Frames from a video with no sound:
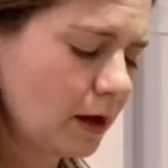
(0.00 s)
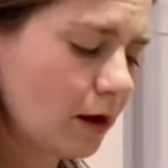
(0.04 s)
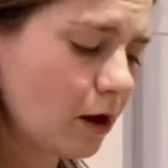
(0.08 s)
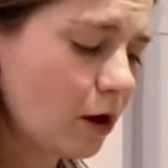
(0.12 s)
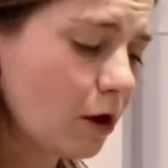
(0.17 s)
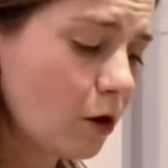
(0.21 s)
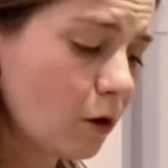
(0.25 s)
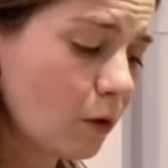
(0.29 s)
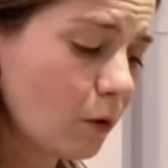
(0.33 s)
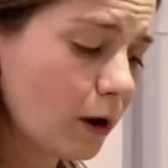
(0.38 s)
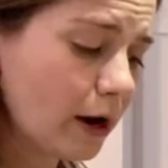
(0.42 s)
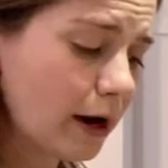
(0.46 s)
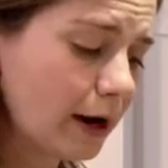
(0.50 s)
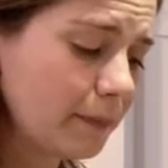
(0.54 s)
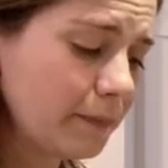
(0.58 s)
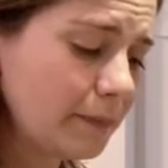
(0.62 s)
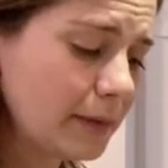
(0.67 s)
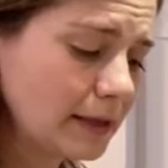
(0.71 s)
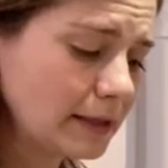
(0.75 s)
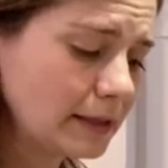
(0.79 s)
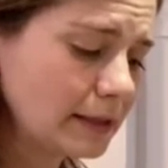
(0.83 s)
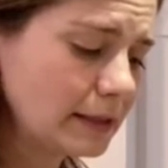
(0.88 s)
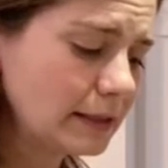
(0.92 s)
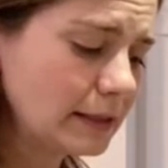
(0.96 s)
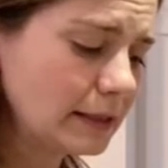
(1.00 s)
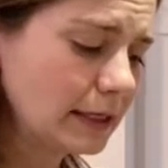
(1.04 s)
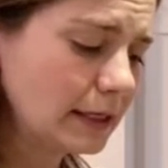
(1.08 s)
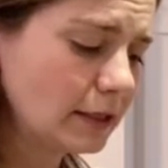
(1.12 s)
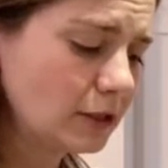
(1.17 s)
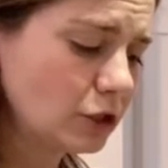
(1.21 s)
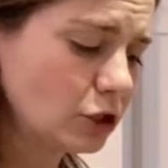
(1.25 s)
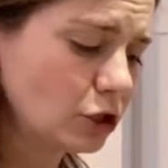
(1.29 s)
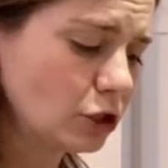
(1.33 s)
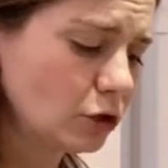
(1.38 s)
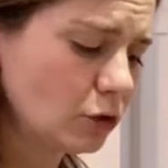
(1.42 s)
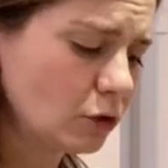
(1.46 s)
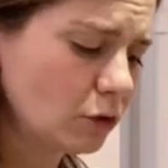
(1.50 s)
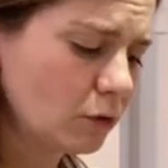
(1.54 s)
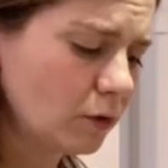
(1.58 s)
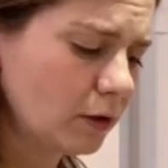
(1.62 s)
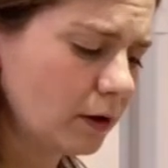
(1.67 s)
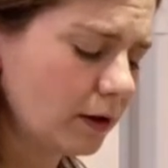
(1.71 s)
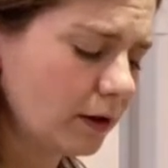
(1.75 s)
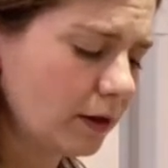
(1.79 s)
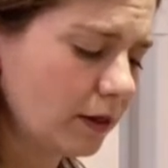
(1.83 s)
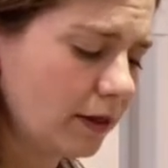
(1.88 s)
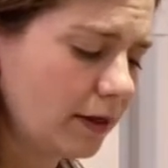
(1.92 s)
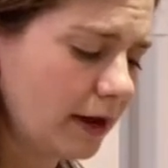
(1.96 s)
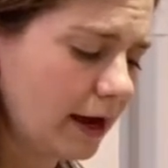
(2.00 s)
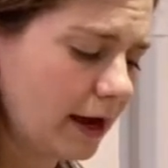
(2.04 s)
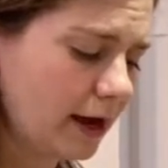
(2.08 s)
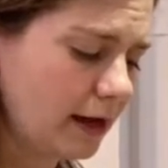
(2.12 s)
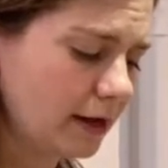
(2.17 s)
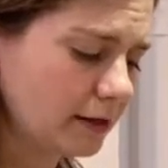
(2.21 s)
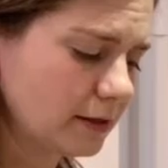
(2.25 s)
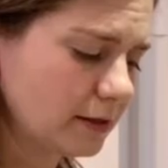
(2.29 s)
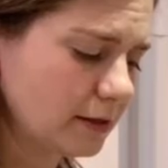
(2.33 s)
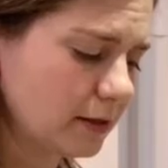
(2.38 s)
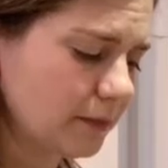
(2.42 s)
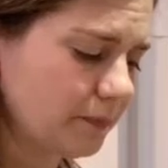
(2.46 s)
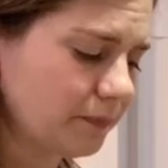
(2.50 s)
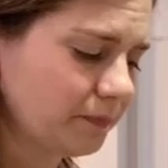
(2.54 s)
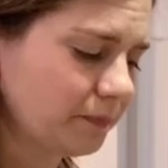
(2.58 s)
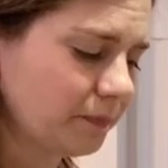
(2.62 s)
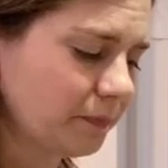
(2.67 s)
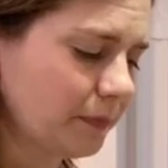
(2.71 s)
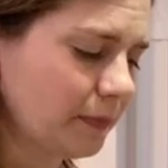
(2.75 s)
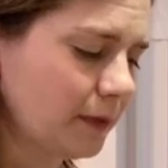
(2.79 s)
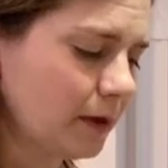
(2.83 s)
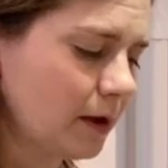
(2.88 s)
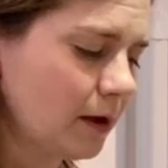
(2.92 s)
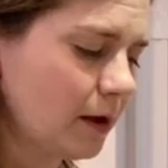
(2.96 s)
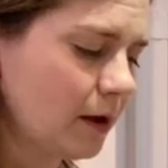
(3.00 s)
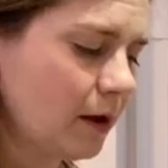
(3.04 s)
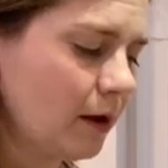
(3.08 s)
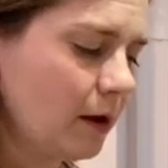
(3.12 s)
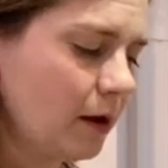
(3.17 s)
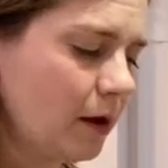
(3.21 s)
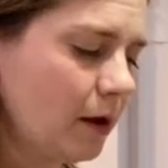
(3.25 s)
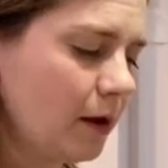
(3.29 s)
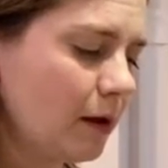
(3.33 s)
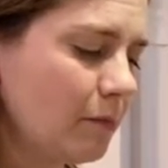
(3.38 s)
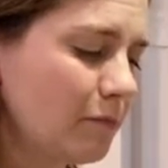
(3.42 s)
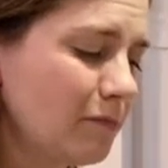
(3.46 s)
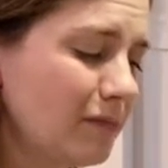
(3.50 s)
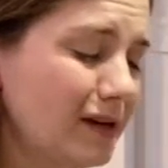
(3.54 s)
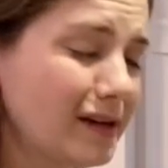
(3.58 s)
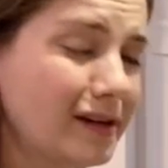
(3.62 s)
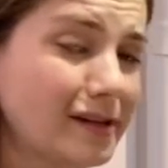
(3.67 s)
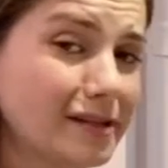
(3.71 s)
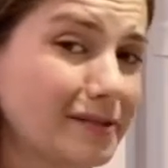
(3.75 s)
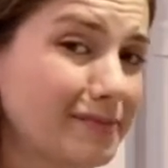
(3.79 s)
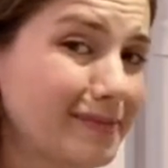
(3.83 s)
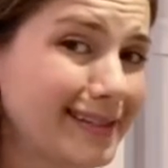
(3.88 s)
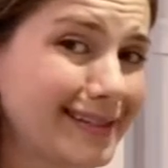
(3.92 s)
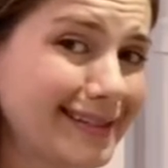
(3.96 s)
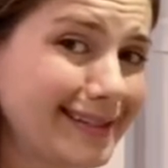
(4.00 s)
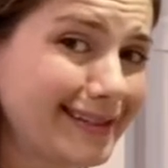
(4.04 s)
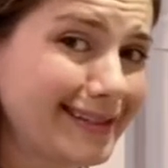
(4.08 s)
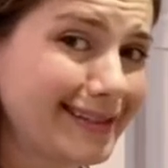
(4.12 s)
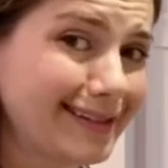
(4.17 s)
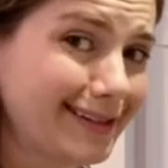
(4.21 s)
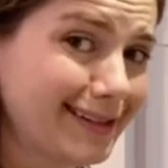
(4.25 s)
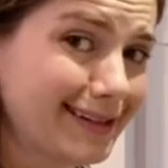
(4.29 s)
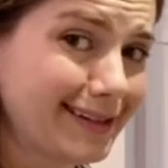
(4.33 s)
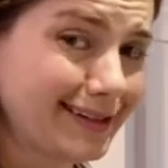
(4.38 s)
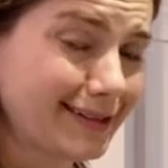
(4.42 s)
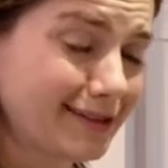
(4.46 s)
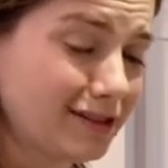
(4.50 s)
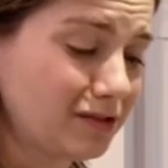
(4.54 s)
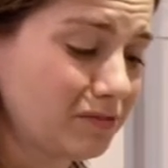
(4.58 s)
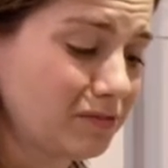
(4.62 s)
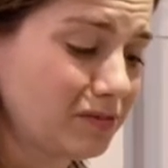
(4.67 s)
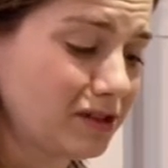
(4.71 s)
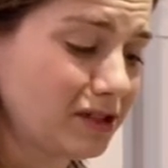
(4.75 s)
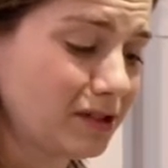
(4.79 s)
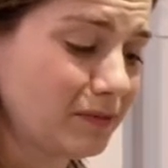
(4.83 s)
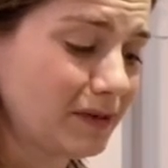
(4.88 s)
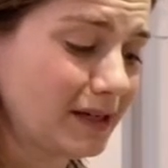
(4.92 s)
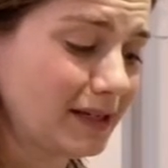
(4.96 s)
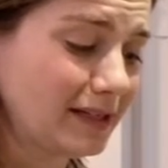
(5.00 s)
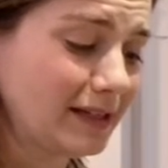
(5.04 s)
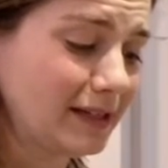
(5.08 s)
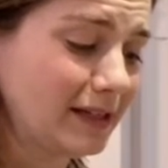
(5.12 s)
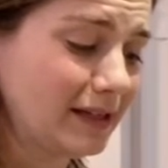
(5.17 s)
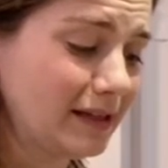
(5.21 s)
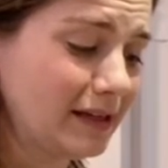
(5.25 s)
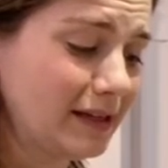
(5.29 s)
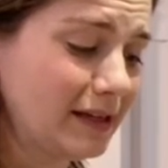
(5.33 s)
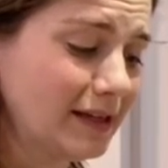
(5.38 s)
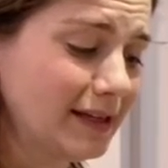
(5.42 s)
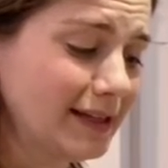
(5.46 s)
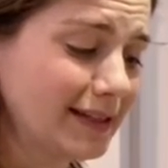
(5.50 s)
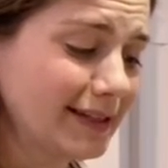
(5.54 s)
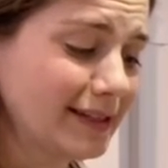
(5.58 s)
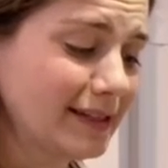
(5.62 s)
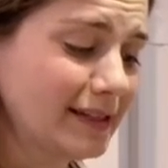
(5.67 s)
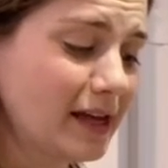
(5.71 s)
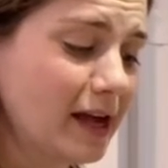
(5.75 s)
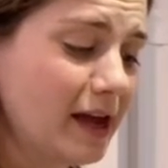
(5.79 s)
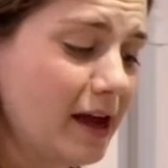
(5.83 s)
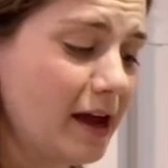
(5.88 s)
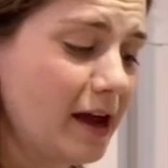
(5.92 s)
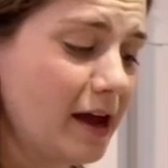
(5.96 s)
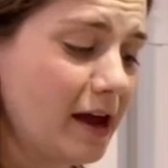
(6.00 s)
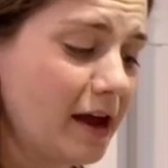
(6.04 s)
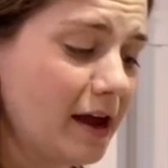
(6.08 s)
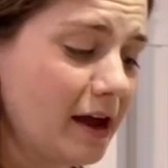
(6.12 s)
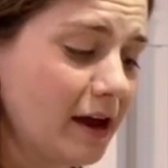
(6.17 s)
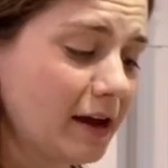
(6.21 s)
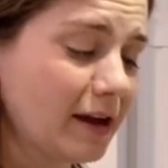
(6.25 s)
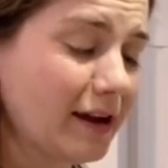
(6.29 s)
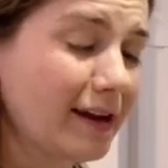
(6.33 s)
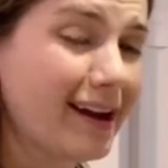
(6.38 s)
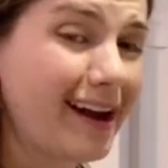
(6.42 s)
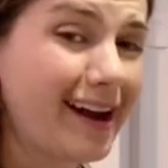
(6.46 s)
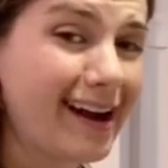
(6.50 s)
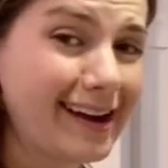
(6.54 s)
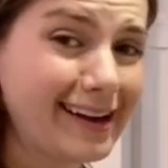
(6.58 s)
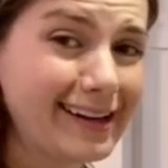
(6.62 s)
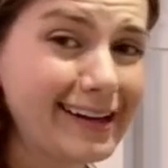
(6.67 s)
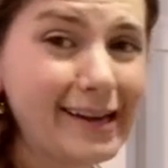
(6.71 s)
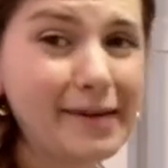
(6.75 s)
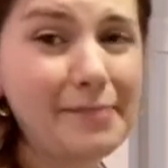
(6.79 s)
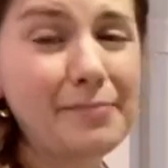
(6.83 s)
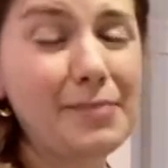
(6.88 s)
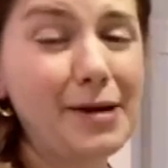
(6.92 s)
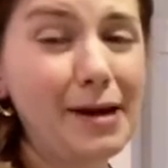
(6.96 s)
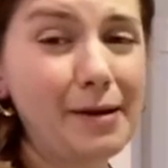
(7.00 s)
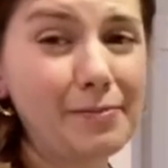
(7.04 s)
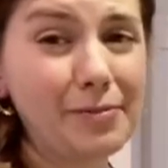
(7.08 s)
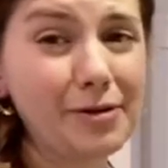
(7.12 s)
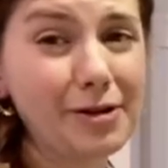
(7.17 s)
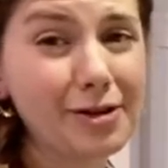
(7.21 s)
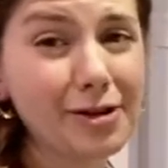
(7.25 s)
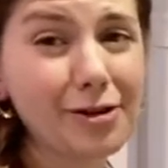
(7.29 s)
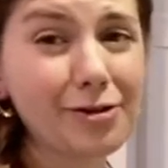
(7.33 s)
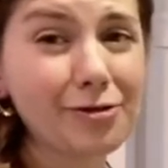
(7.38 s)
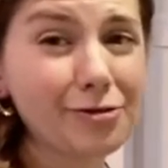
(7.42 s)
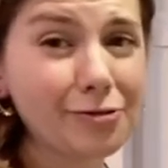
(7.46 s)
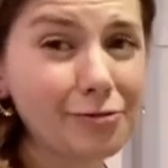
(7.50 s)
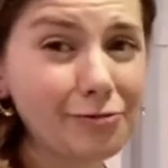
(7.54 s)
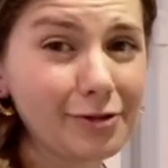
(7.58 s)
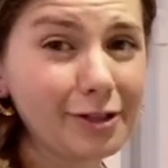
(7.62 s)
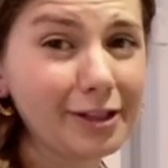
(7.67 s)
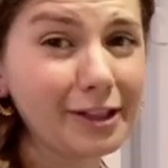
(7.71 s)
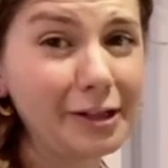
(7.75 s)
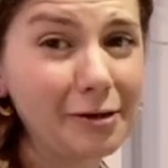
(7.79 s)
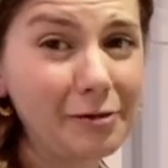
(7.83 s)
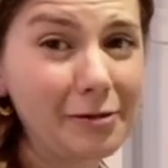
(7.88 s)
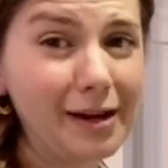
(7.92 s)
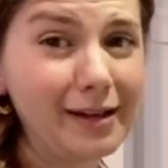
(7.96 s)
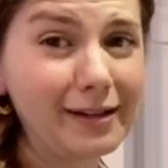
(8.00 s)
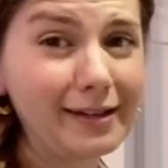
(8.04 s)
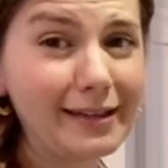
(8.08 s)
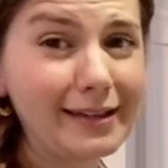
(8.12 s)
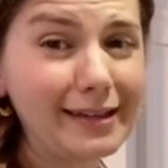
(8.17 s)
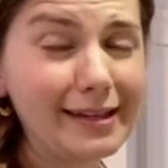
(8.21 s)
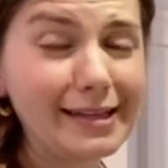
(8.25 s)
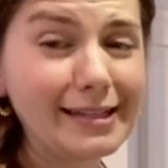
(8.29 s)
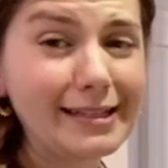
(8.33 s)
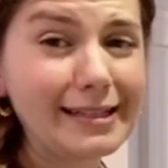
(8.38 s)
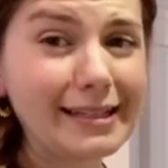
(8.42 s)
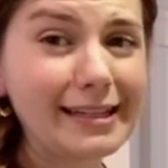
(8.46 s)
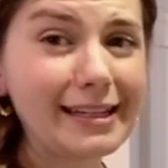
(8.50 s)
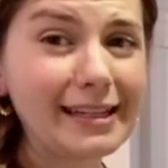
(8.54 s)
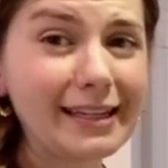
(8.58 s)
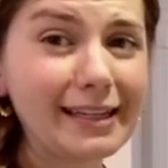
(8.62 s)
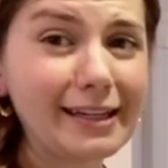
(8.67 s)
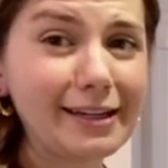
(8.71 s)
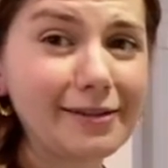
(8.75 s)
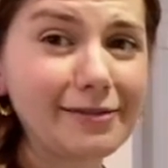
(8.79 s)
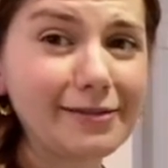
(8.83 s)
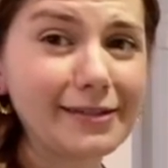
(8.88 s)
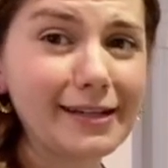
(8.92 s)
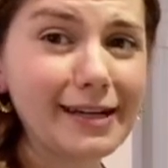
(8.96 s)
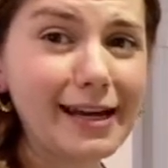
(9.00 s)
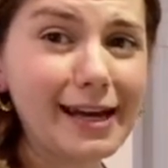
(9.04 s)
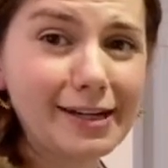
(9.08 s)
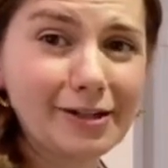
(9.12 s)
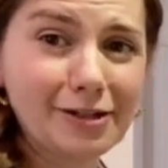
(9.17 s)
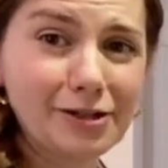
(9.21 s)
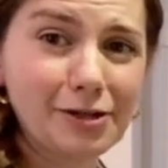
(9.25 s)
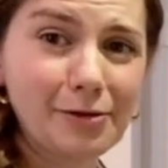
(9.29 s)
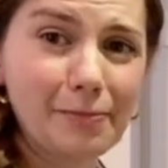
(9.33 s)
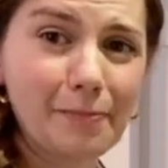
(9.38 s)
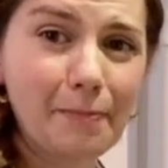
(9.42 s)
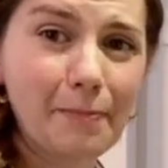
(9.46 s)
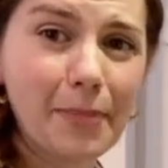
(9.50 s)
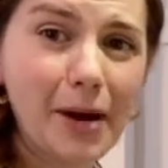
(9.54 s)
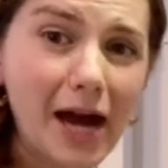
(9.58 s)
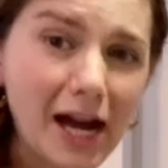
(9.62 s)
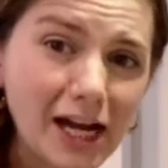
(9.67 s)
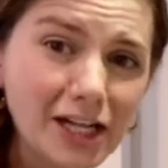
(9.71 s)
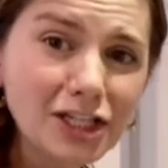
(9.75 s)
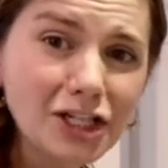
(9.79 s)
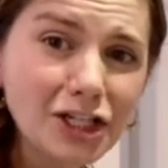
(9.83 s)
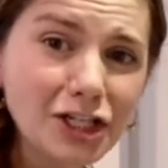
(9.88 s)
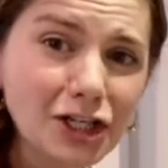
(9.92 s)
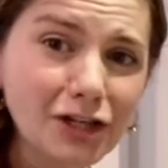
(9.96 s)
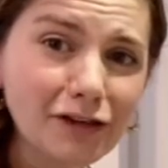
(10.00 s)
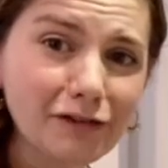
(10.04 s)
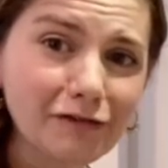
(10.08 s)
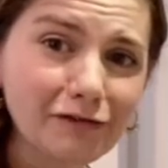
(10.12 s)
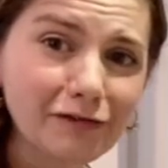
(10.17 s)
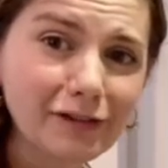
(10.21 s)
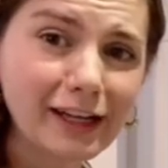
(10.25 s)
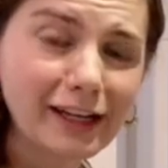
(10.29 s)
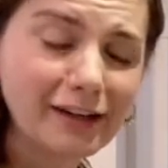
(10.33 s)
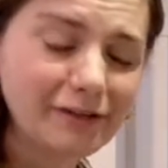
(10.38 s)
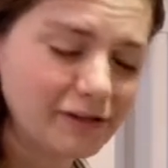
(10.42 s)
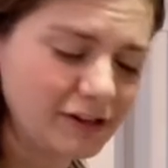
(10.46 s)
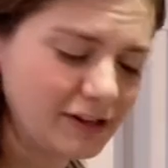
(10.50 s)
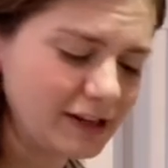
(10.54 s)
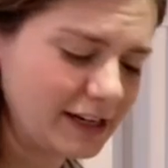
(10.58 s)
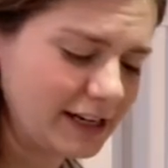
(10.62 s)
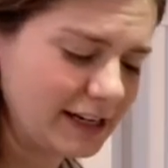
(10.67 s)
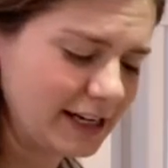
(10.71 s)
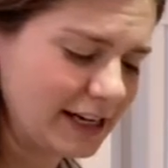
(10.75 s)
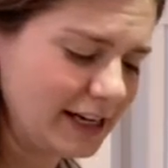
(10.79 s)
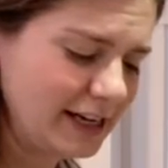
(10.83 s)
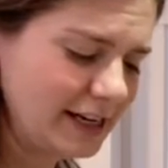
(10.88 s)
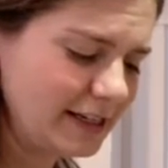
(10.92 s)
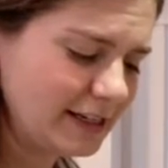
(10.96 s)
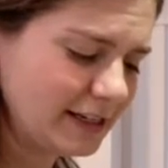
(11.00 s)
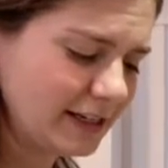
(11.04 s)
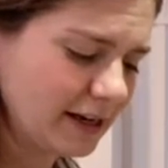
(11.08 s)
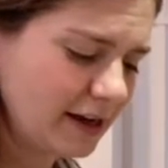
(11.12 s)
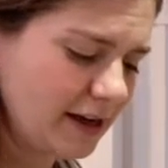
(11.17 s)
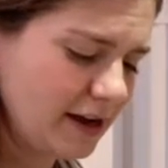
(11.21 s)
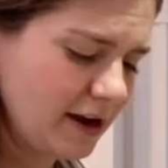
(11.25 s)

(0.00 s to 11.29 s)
Oh, I meant to say too that my husband doesn't like super spicy things. Cayenne pepper goes really well in this, and it gives an extra punch of flavor and heat.